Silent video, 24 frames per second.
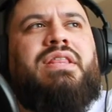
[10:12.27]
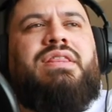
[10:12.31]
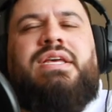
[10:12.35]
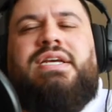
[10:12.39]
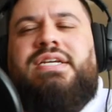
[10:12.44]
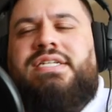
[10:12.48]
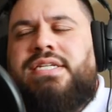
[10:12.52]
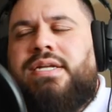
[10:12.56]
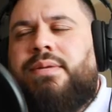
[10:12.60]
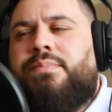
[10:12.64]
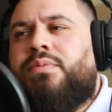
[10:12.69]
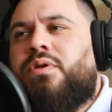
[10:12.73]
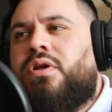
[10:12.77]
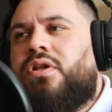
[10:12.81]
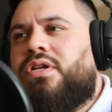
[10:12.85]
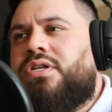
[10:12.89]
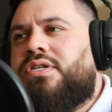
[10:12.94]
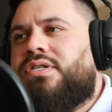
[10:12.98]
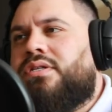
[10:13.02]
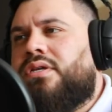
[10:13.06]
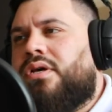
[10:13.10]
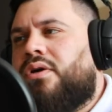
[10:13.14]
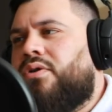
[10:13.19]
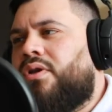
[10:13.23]
I think
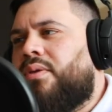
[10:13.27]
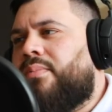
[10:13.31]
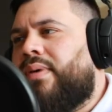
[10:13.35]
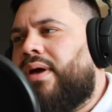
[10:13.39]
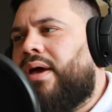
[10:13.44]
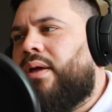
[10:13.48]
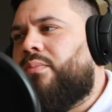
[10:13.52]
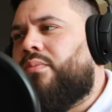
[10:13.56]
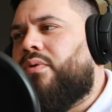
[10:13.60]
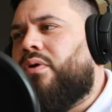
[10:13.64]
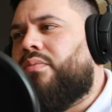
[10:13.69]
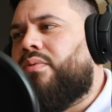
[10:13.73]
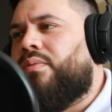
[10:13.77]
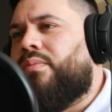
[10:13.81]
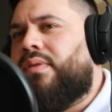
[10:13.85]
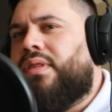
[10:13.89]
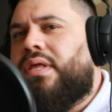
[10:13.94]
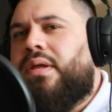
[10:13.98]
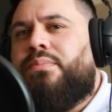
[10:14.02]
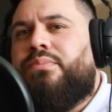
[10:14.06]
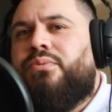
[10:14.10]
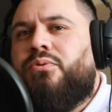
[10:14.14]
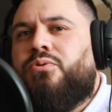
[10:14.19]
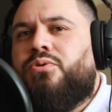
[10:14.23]
Slipknot is the only band
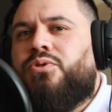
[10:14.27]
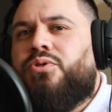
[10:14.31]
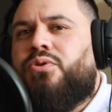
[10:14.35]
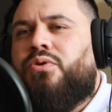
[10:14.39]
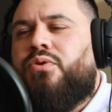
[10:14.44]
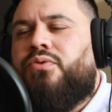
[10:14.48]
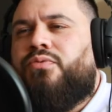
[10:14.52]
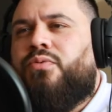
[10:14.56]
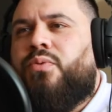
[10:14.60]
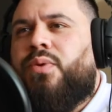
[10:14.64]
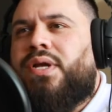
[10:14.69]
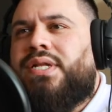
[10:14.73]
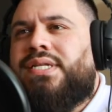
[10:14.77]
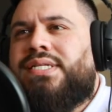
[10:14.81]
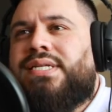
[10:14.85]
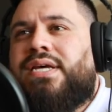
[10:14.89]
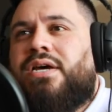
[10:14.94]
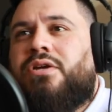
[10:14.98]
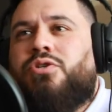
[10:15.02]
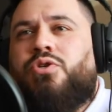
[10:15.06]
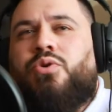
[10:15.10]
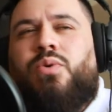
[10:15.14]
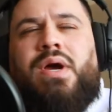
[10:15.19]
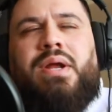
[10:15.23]
probably that pulls it off, where it
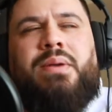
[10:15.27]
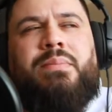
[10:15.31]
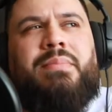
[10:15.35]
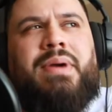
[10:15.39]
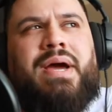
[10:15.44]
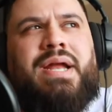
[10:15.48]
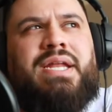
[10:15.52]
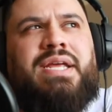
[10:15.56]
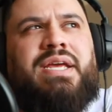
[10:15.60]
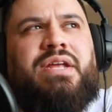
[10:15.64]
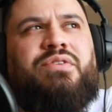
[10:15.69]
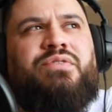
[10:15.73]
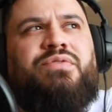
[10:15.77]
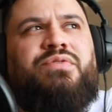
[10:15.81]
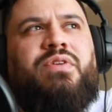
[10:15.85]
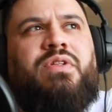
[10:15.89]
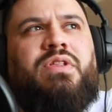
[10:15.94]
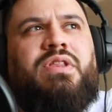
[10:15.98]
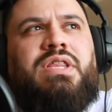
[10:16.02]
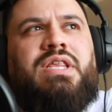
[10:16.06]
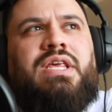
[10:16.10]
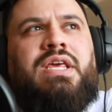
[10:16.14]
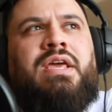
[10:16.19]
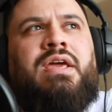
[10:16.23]
sounds quite muddy and
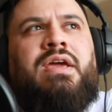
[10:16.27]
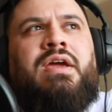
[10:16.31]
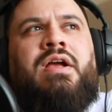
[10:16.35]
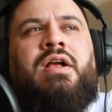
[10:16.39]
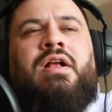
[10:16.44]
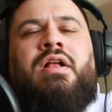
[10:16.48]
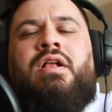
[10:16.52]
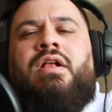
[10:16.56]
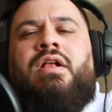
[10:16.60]
filthy,